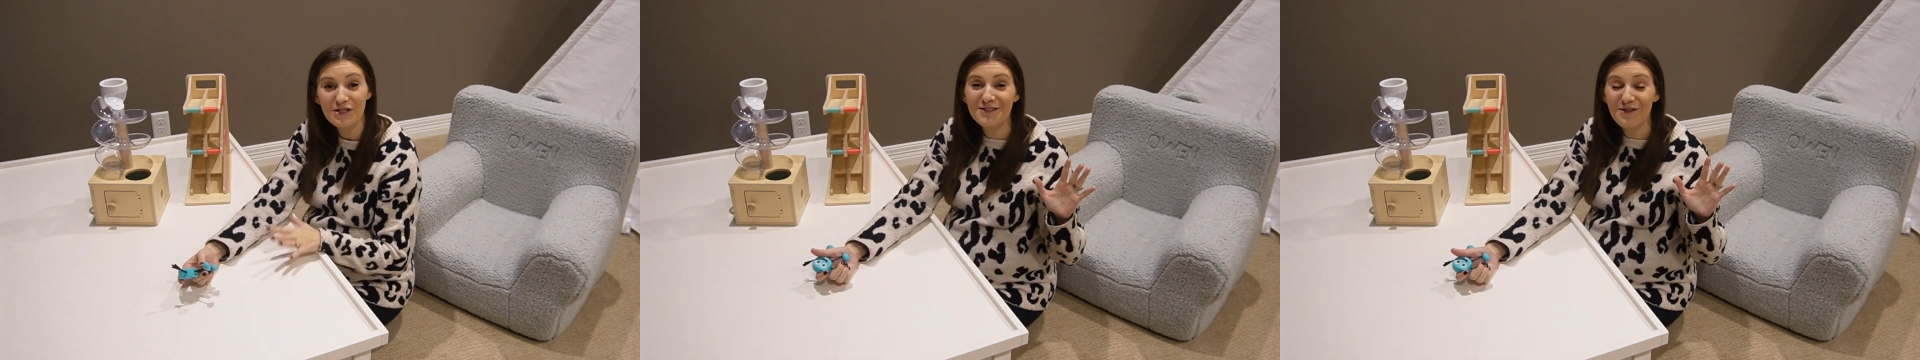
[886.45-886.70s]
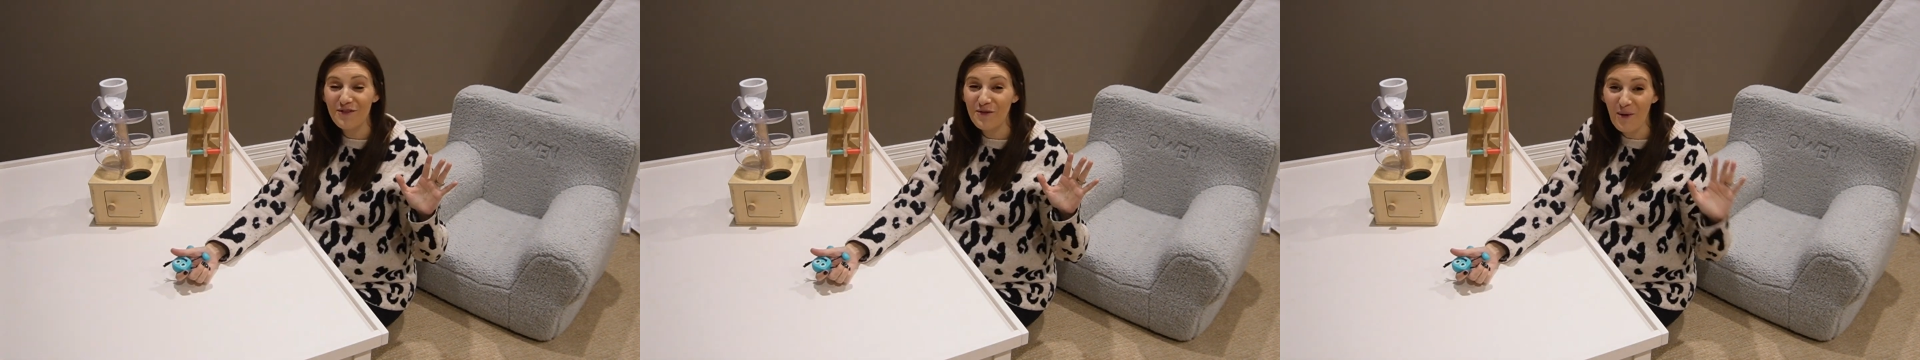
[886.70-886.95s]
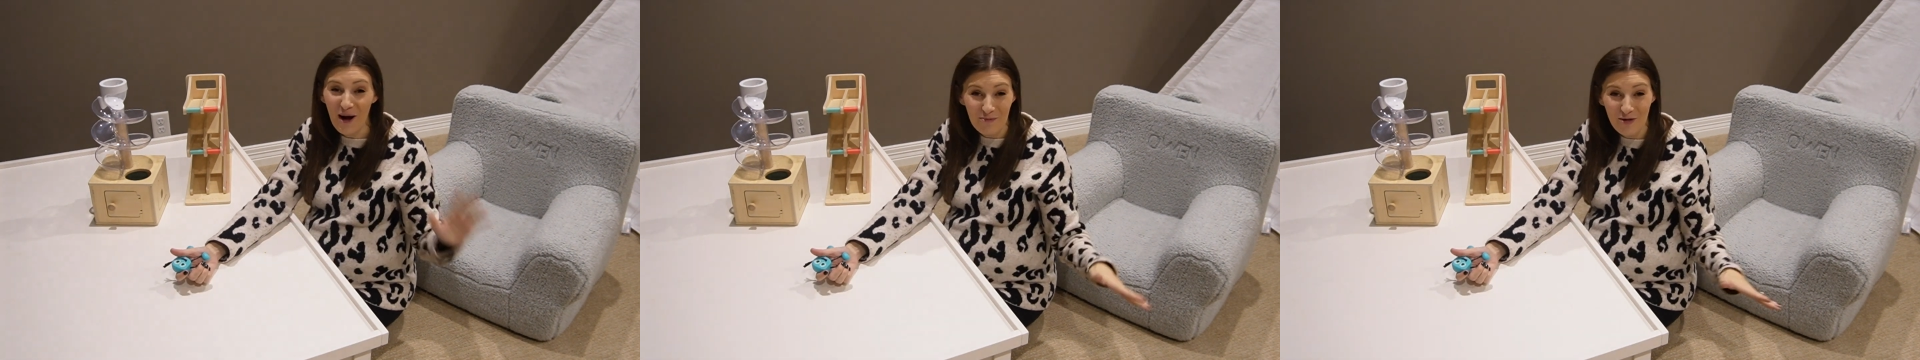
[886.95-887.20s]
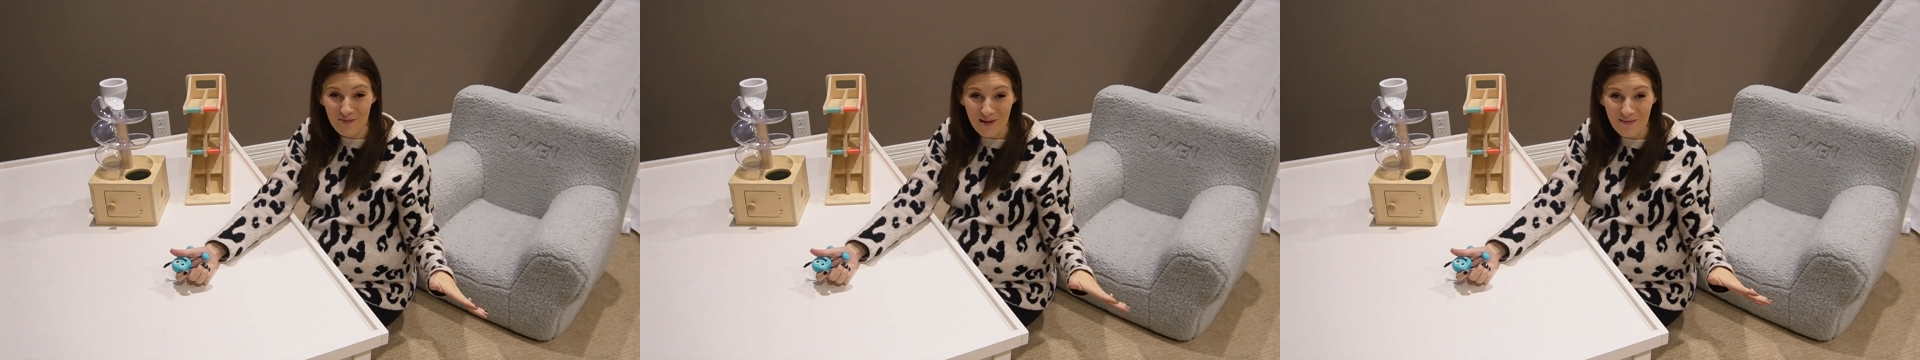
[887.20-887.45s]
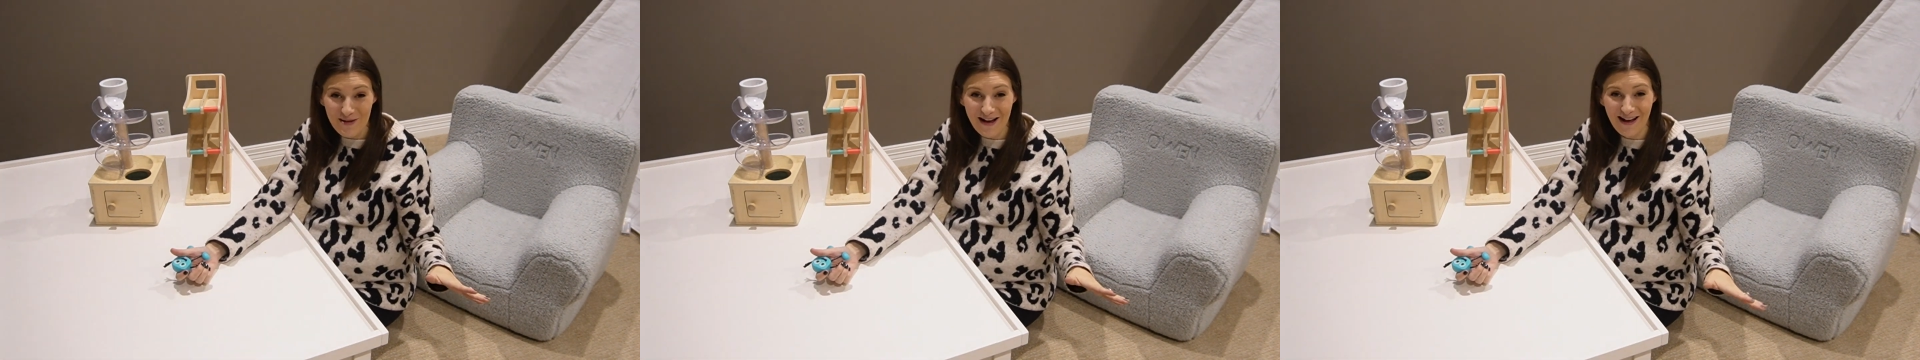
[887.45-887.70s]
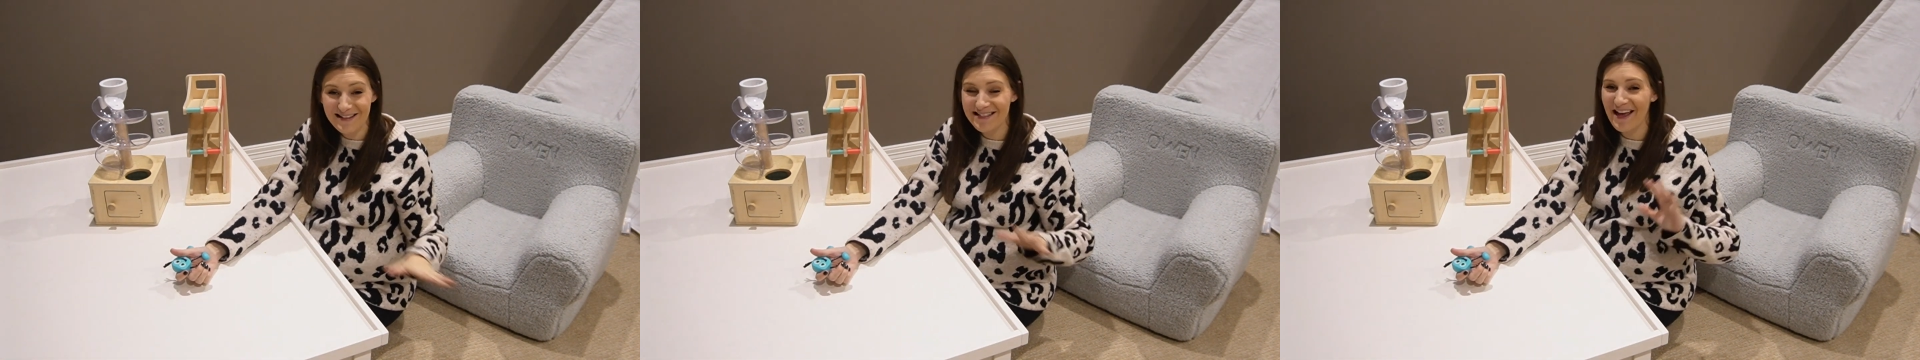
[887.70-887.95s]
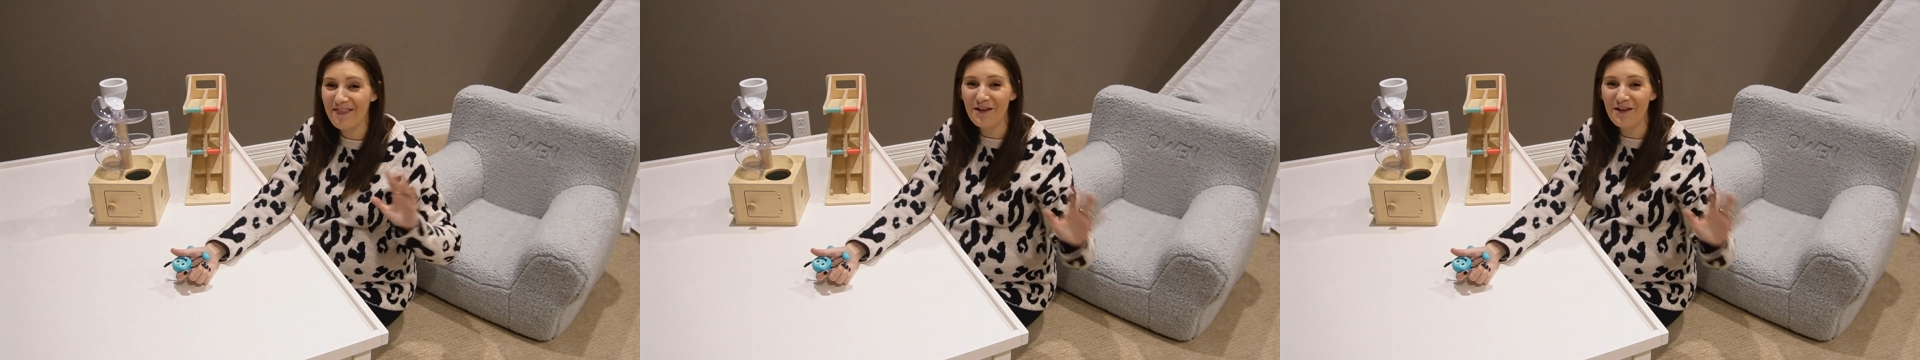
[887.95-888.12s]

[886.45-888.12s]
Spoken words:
So if you want more baby content,